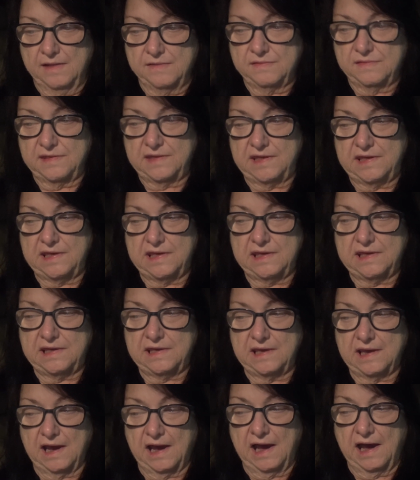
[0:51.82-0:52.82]

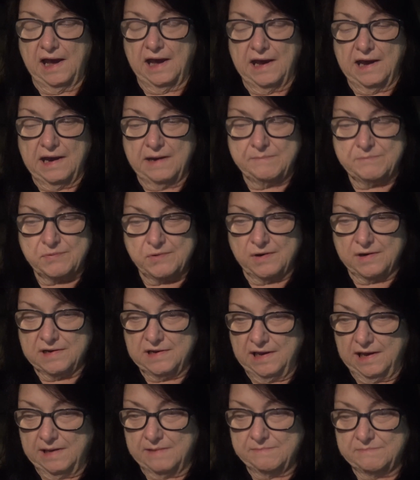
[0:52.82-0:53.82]
The Opera
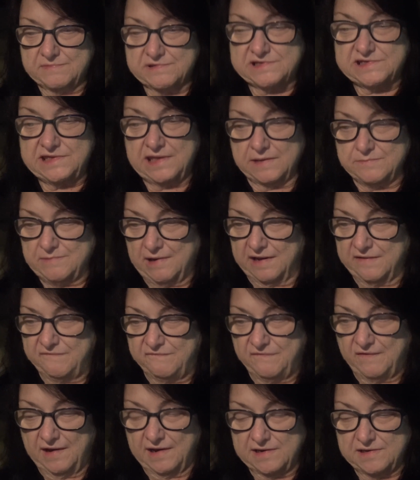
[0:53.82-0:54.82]
Cup
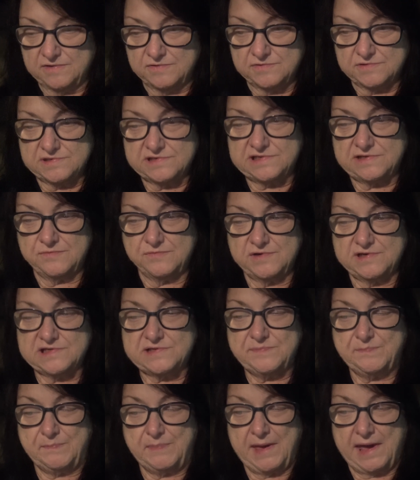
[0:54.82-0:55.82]
semifinals
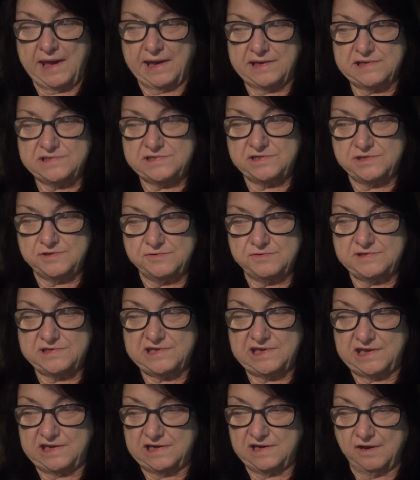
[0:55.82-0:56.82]
was Bad
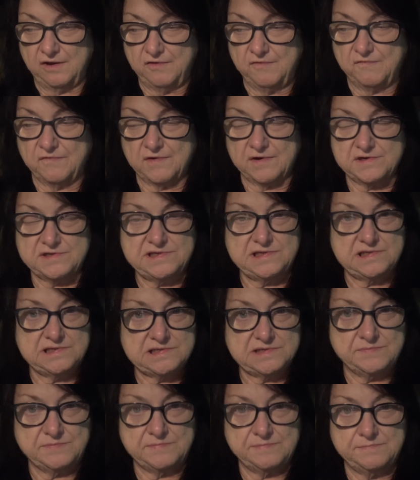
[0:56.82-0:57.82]
Dude Tito
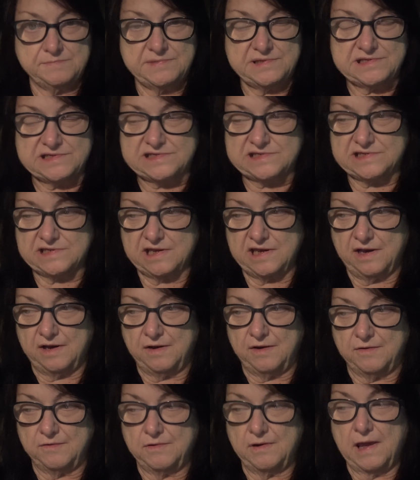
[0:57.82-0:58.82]
versus
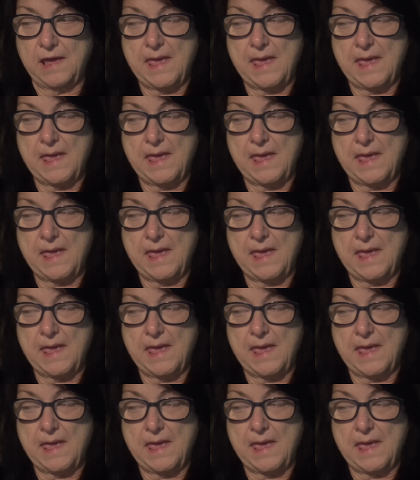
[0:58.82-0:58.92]
Mystico.